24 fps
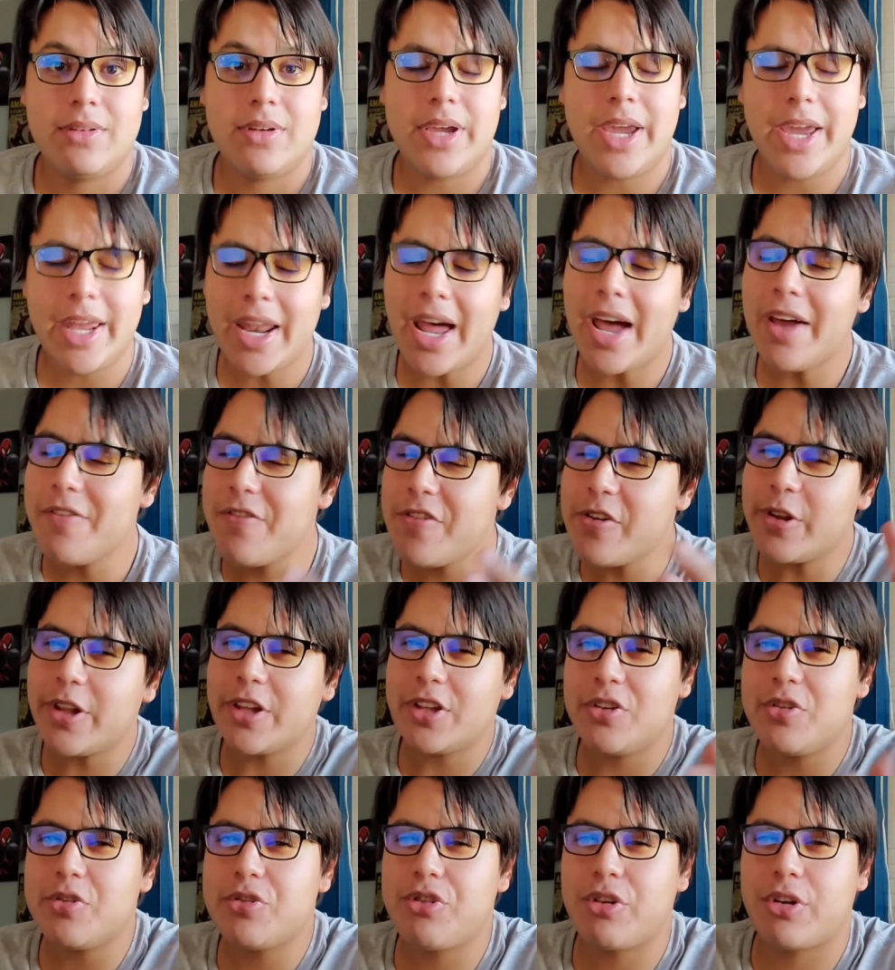And I feel
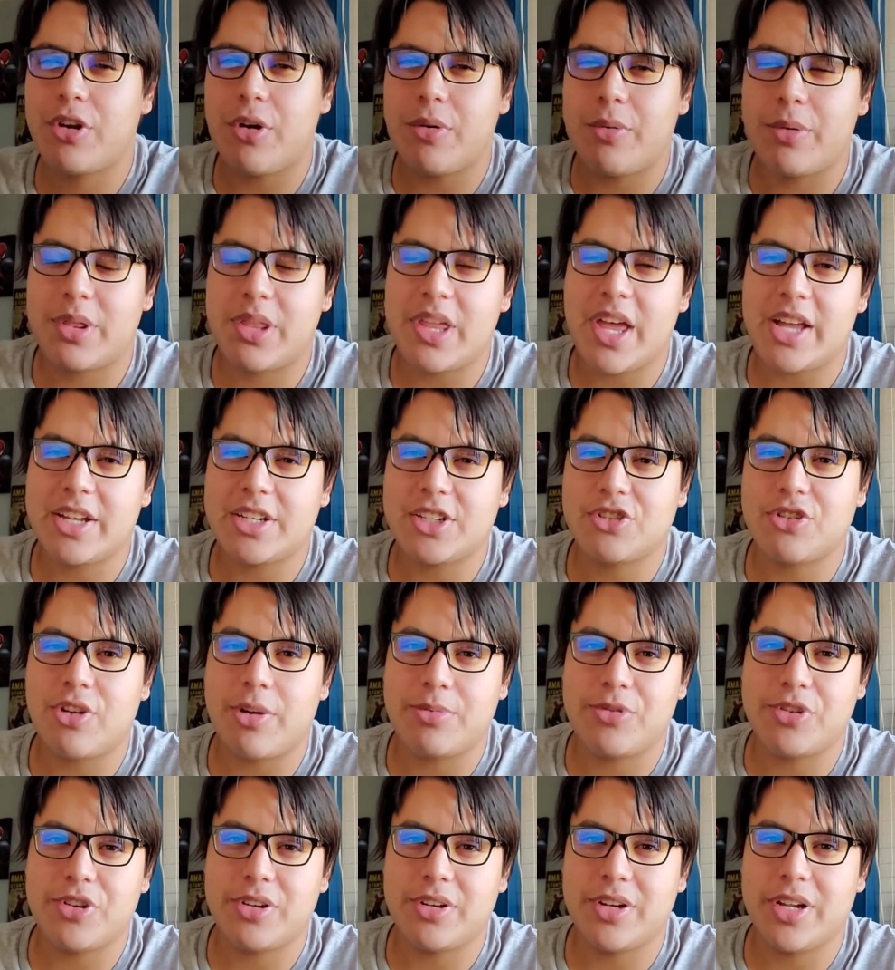like you should go with that
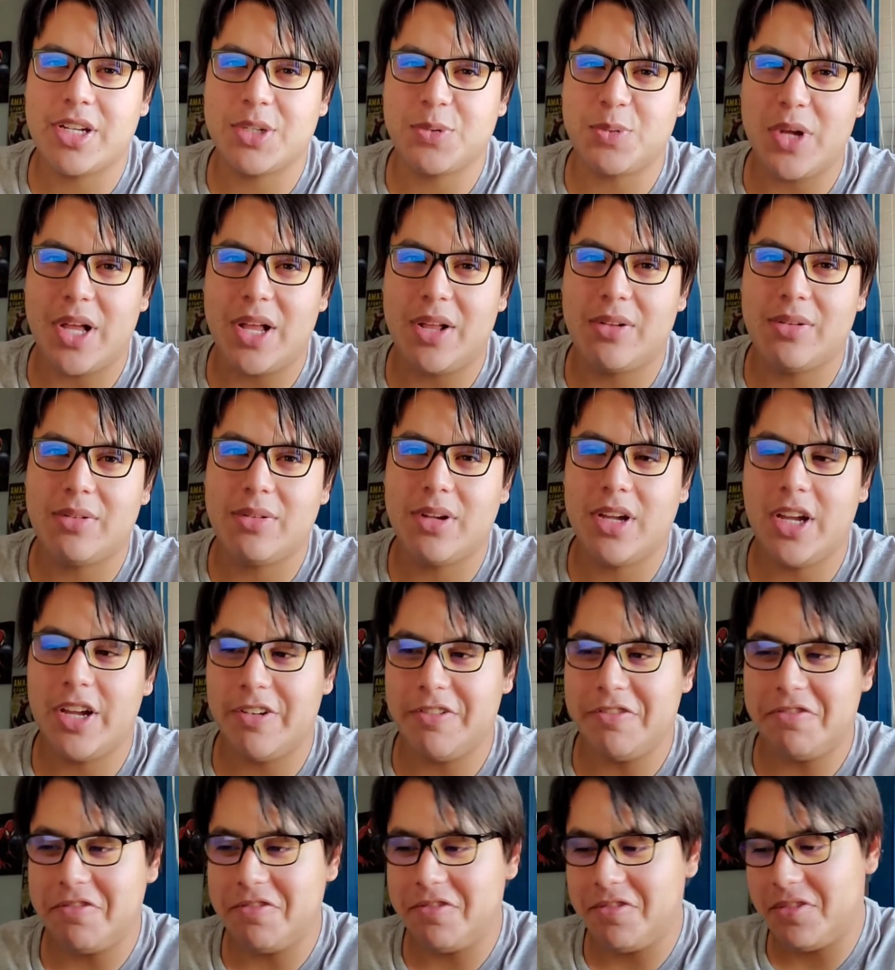description as well
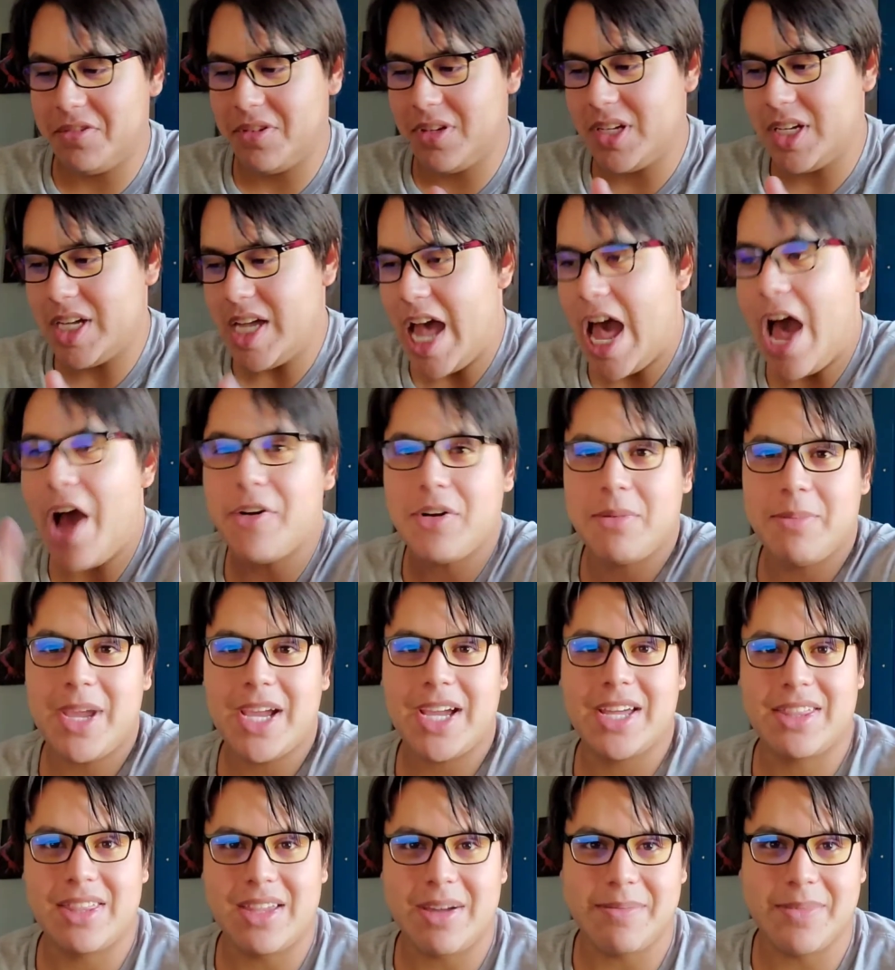of how to make
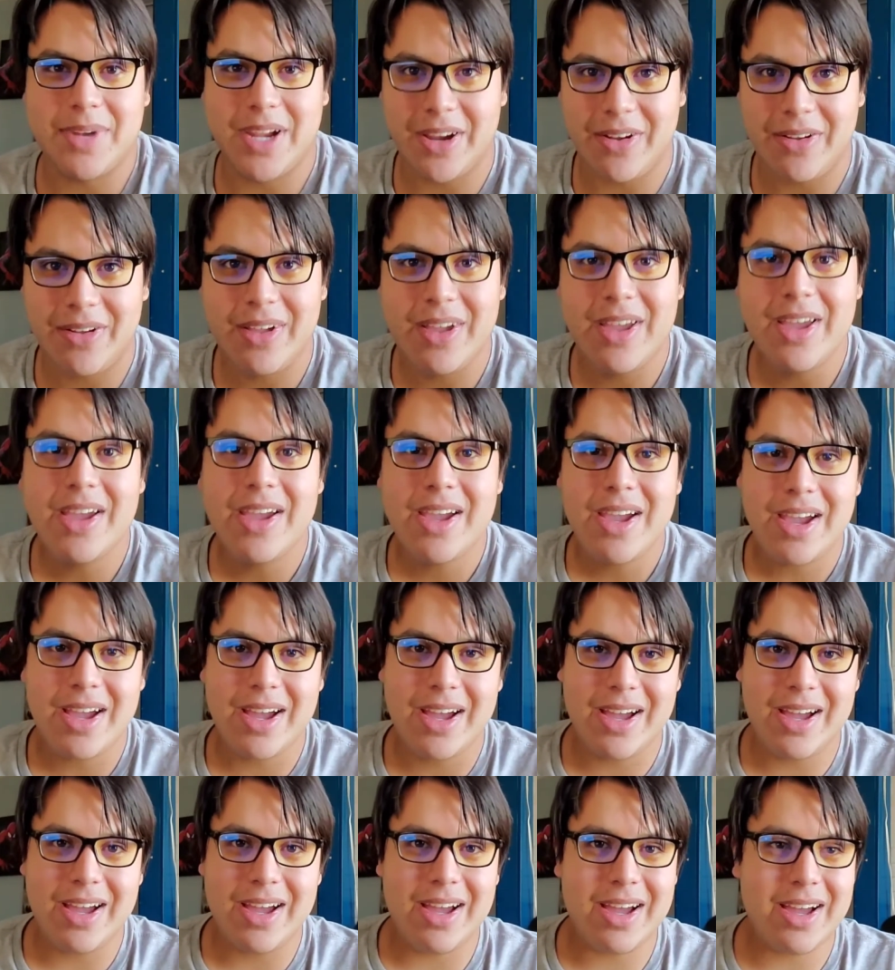a thumbnail.
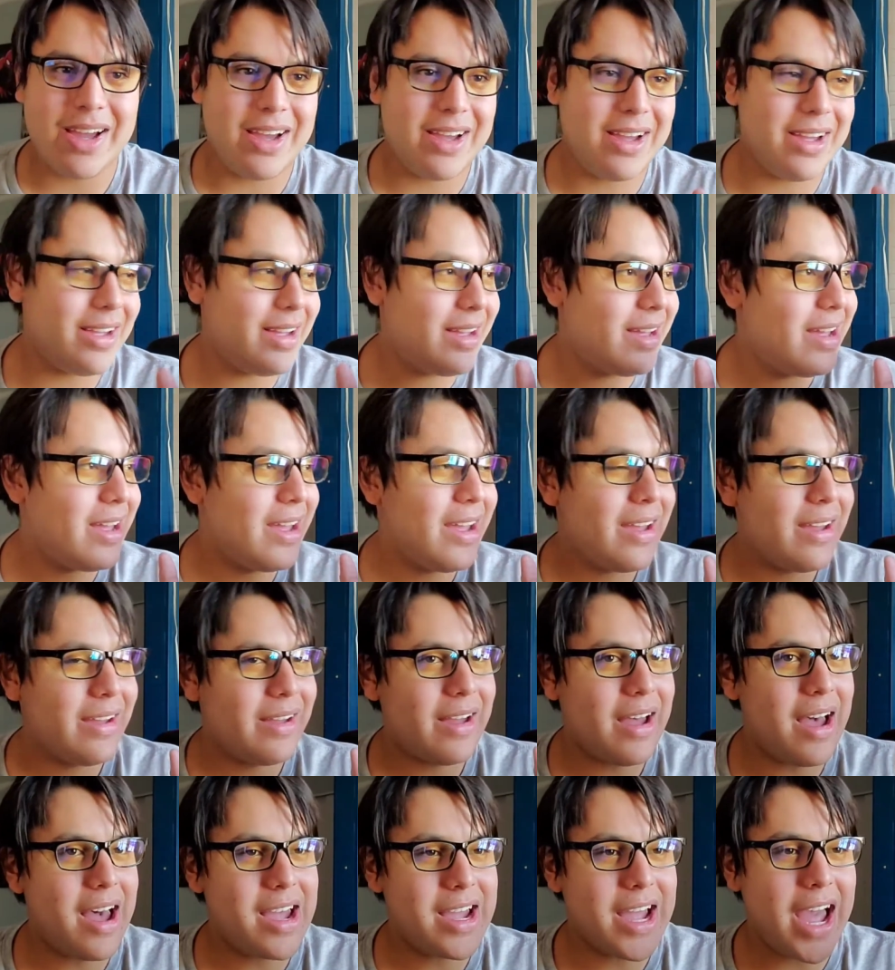I
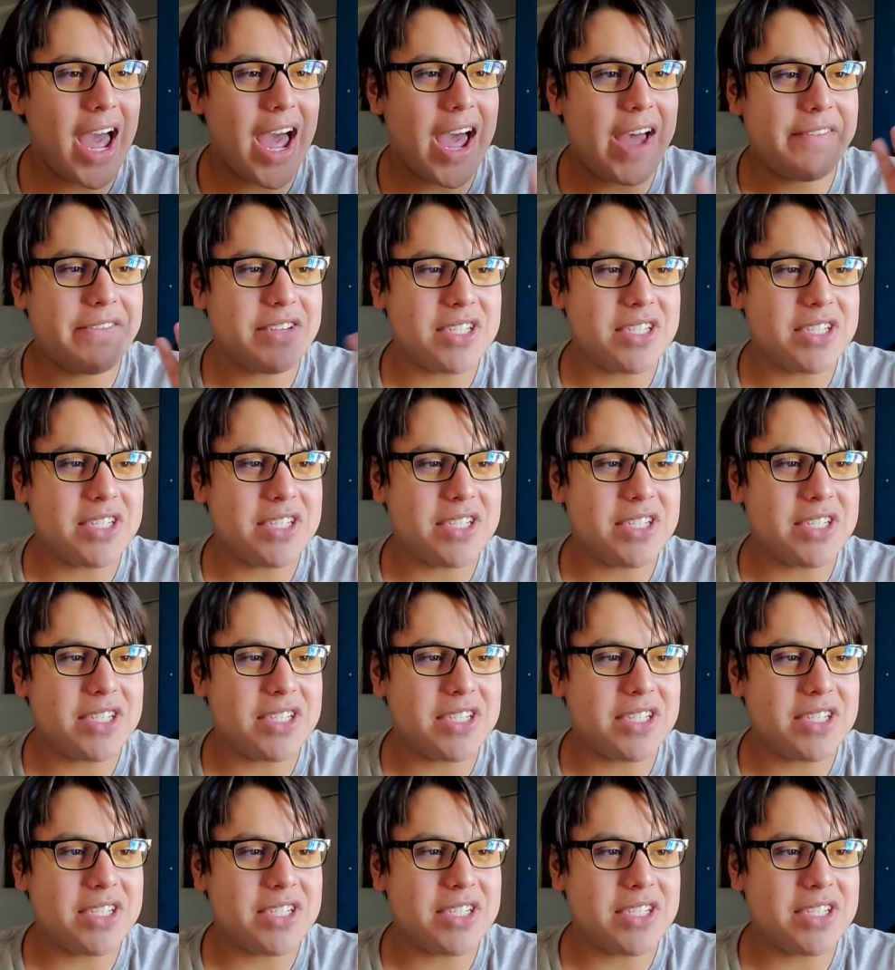have